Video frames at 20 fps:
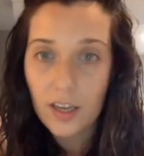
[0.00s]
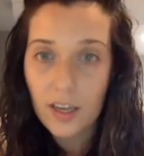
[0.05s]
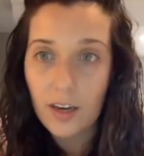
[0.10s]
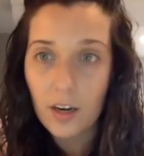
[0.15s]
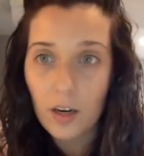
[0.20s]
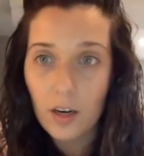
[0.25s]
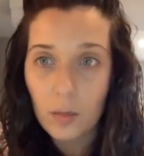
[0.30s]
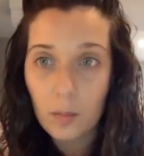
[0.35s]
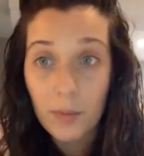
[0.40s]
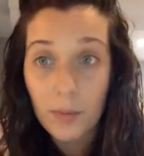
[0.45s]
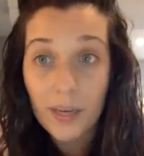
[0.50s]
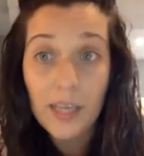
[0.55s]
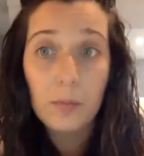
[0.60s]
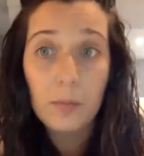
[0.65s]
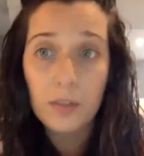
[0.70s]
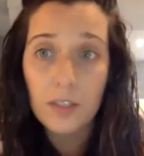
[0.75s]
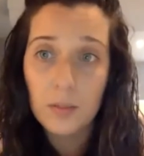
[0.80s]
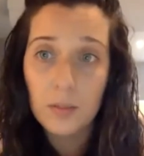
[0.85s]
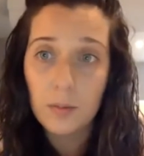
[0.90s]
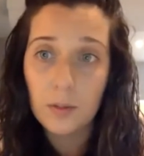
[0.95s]
and our main
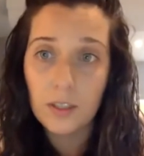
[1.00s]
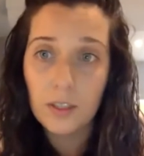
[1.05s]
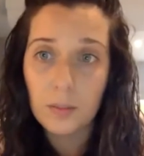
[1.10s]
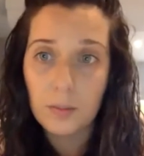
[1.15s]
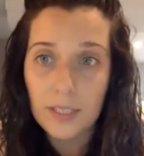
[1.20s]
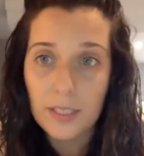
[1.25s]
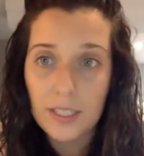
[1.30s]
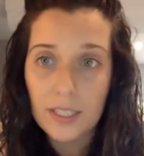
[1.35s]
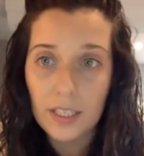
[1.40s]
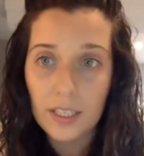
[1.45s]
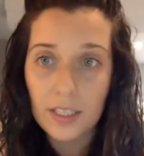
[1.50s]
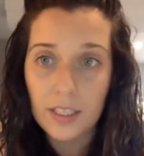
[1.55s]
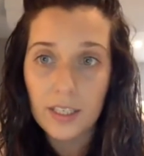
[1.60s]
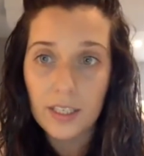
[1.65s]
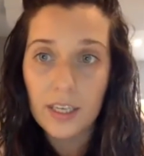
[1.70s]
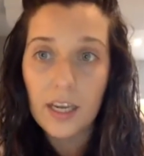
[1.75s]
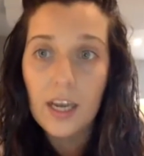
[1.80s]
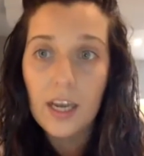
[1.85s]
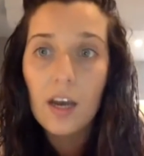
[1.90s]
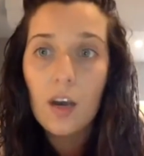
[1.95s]
principle is
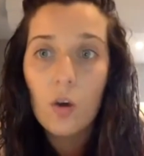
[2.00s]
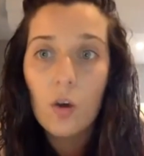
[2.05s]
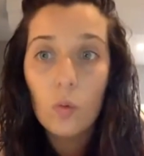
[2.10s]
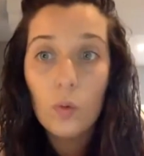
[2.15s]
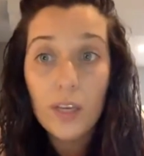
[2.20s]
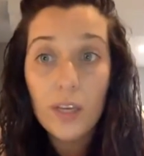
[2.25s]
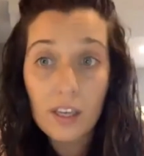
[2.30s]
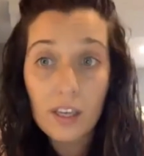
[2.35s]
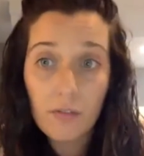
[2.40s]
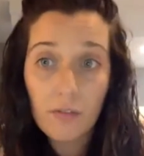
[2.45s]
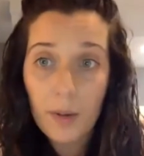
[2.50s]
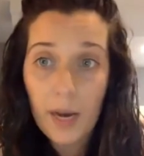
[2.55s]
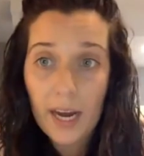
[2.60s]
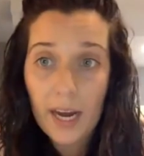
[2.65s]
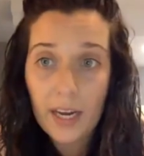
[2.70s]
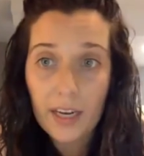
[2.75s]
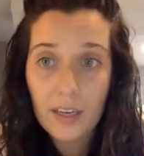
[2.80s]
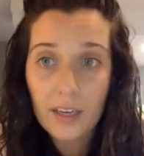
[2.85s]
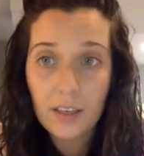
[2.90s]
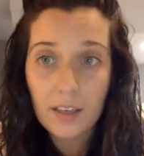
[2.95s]
basically we give
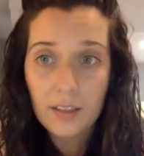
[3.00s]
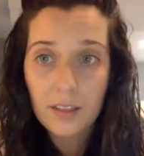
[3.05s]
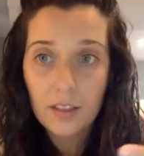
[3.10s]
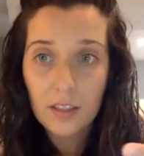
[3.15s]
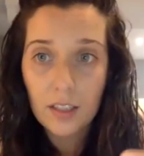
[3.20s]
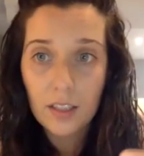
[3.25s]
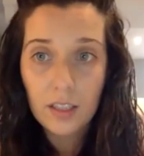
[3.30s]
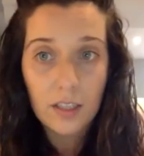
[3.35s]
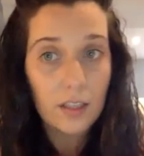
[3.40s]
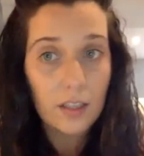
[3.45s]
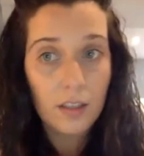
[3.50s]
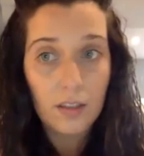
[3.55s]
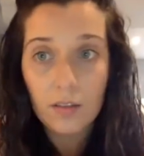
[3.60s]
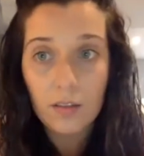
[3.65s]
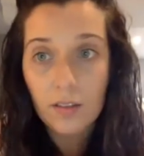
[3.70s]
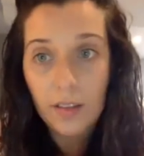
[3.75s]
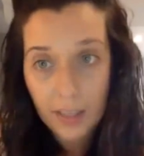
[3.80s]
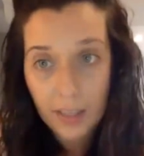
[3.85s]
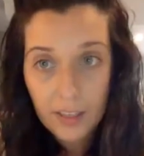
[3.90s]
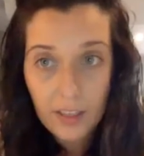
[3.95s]
back to
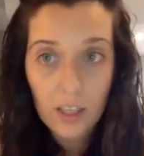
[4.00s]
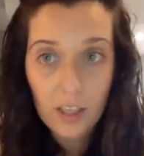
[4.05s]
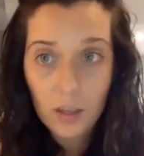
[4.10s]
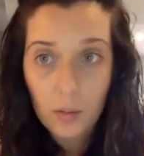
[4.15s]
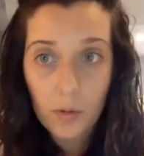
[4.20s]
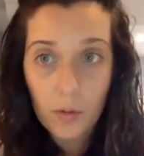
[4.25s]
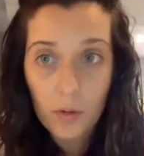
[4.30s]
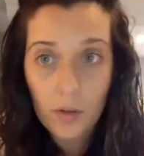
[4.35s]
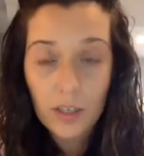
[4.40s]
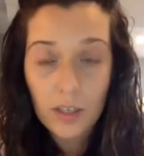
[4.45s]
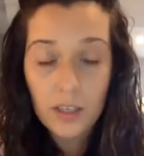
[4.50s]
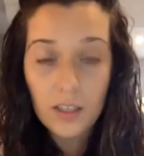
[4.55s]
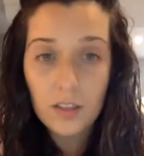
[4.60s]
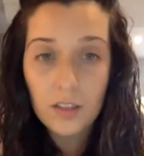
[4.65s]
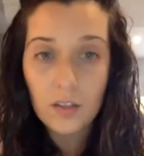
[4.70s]
like the community.